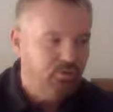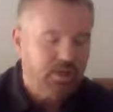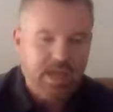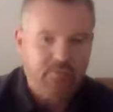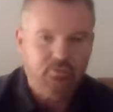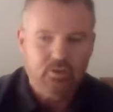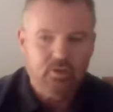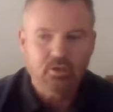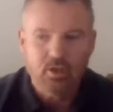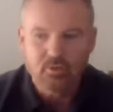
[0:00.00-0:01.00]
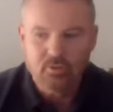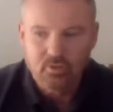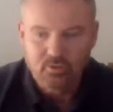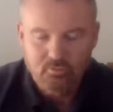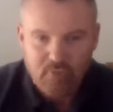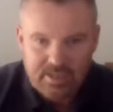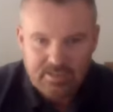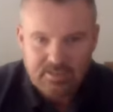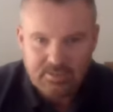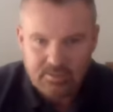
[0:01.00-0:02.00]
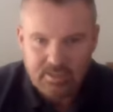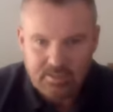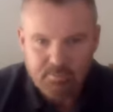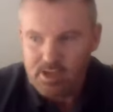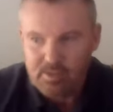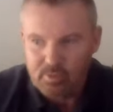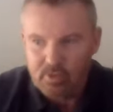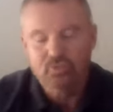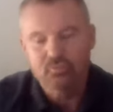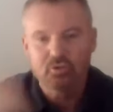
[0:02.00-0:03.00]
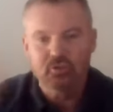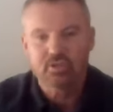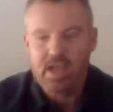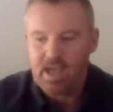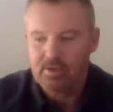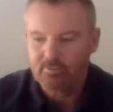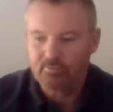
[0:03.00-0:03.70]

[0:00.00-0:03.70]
to have a good rating to get the BuyBox. You've got to have,